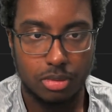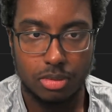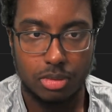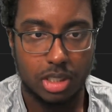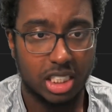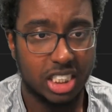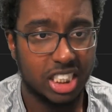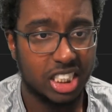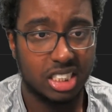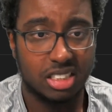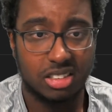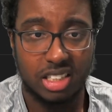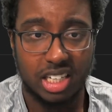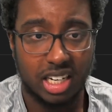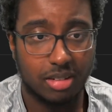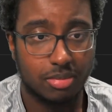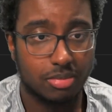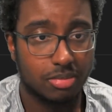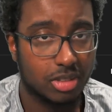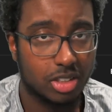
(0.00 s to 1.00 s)

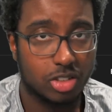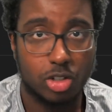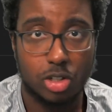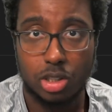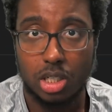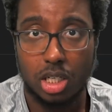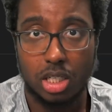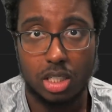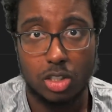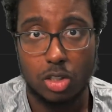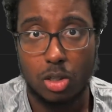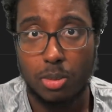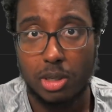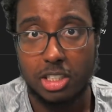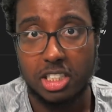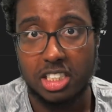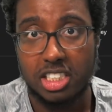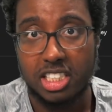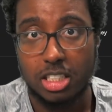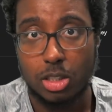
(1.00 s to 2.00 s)
Trossard, there's not much to
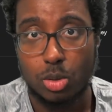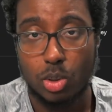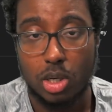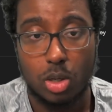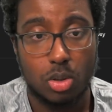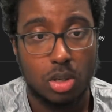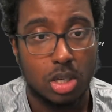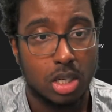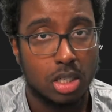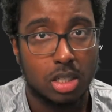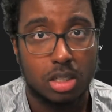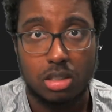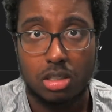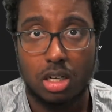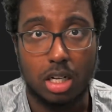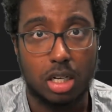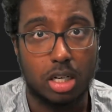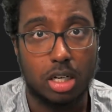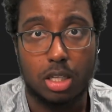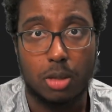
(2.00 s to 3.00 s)
say as well.
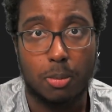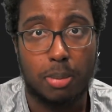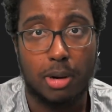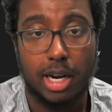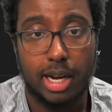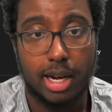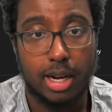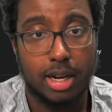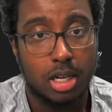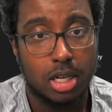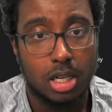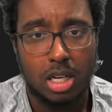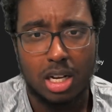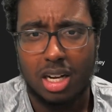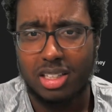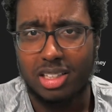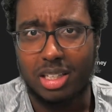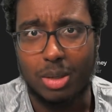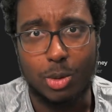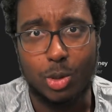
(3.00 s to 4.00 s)
Another player,
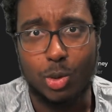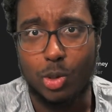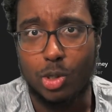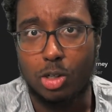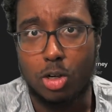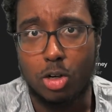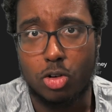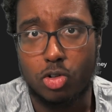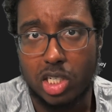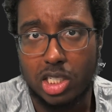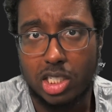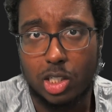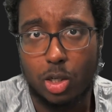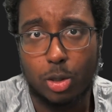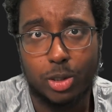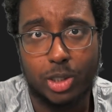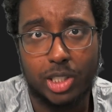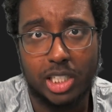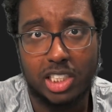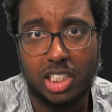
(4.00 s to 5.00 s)
they were doing contract
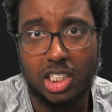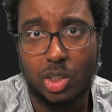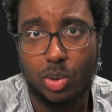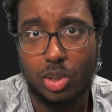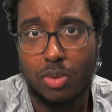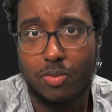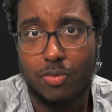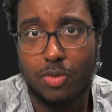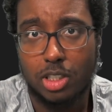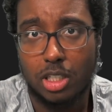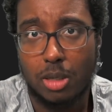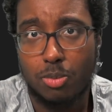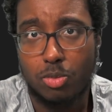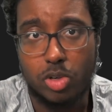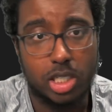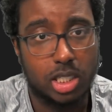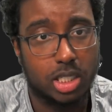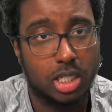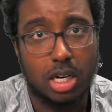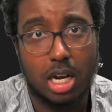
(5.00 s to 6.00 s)
negotiations with him for some
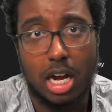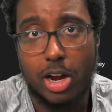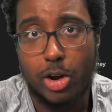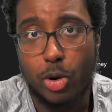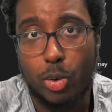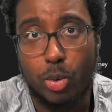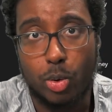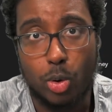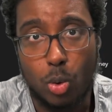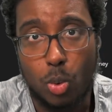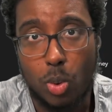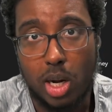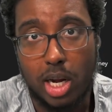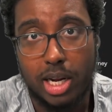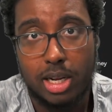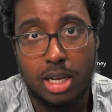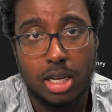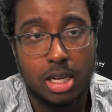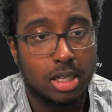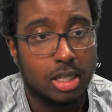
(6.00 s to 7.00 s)
reason. I don't know why.
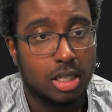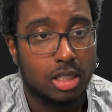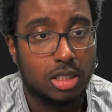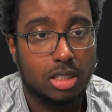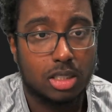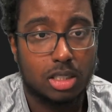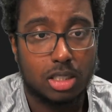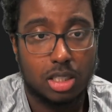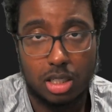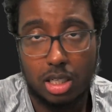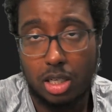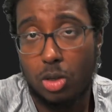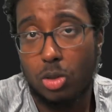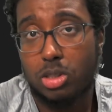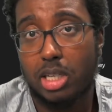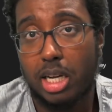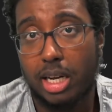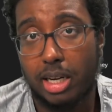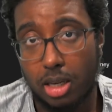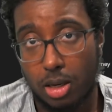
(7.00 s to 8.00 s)
It looks
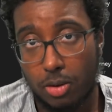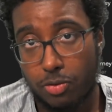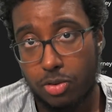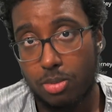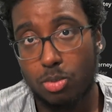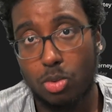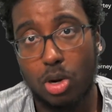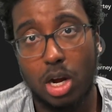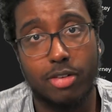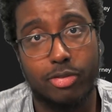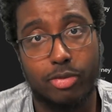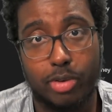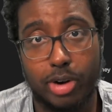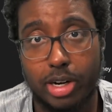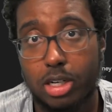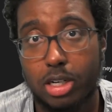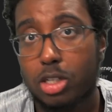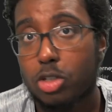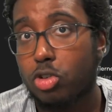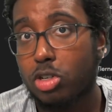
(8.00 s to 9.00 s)
like, from what I've read,
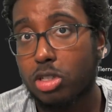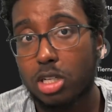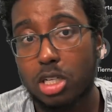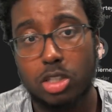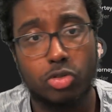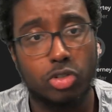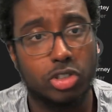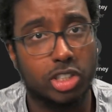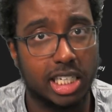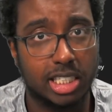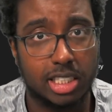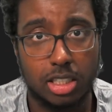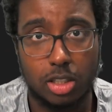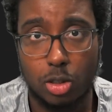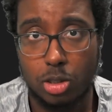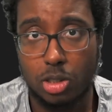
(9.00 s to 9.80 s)
Trossard's rejected those